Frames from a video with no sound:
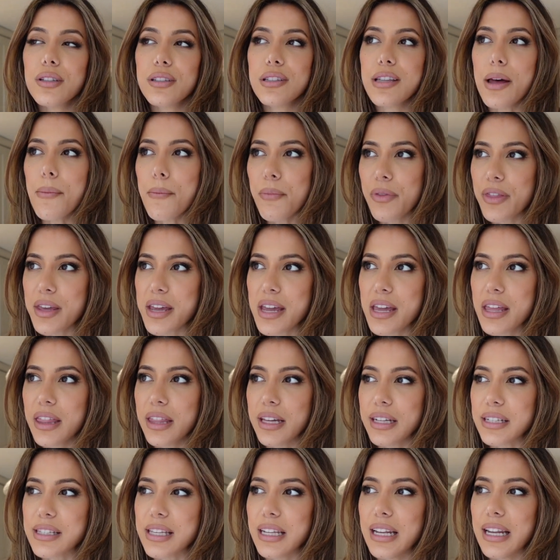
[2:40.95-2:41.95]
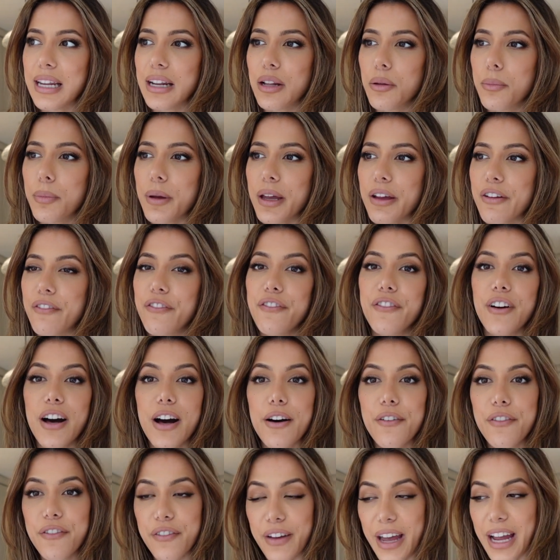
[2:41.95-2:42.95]
Something that's a little bit
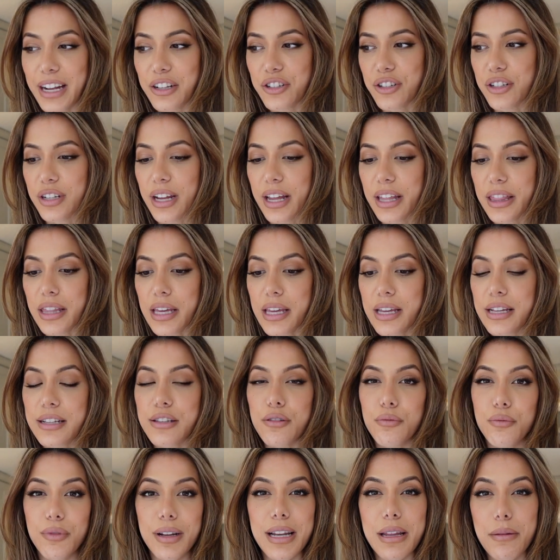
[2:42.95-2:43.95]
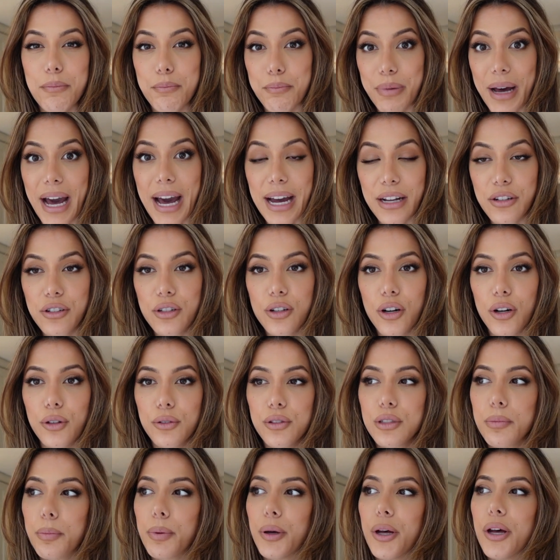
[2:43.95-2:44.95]
far-fetched and I think is a really bad goal
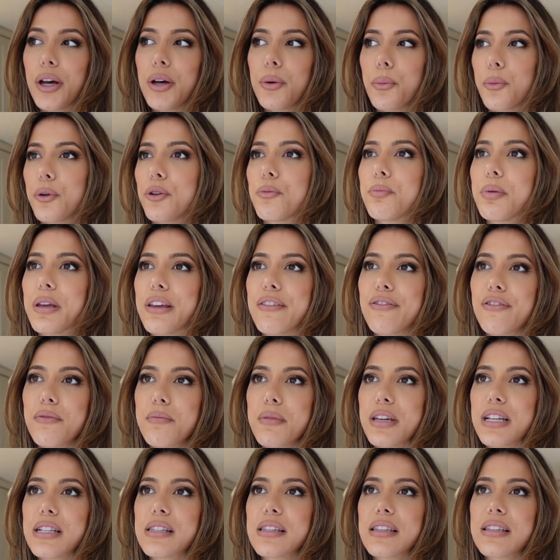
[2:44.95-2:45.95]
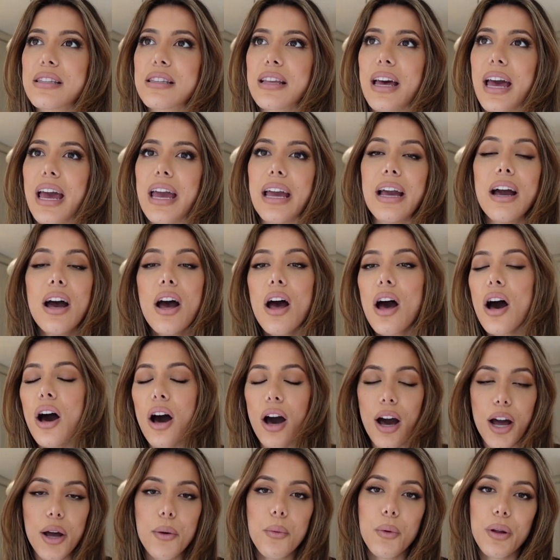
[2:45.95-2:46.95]
to put would be for me to say,
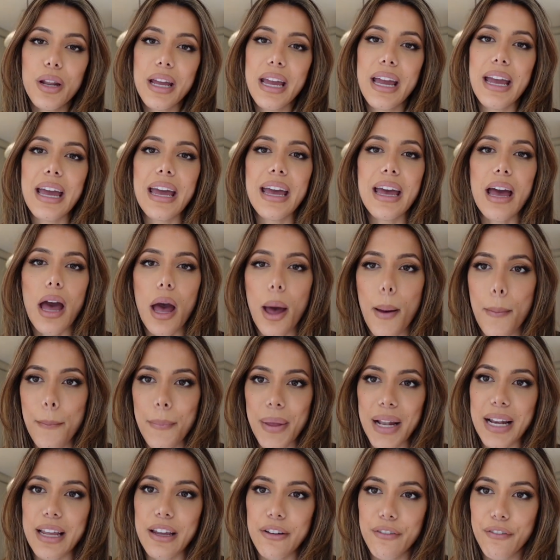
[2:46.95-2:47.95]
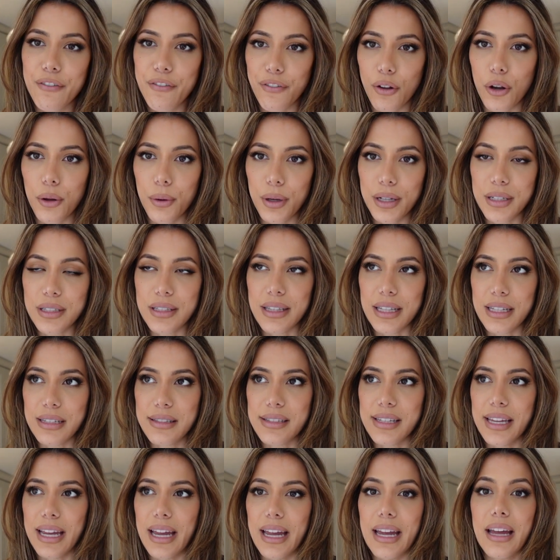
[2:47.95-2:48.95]
I want to hit 1 million followers
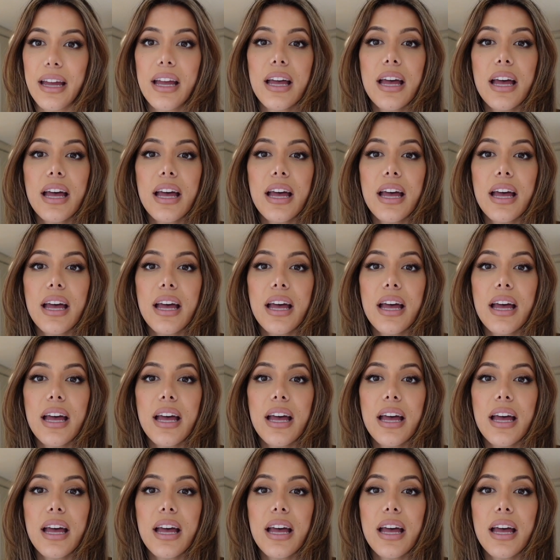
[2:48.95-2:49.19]
this year.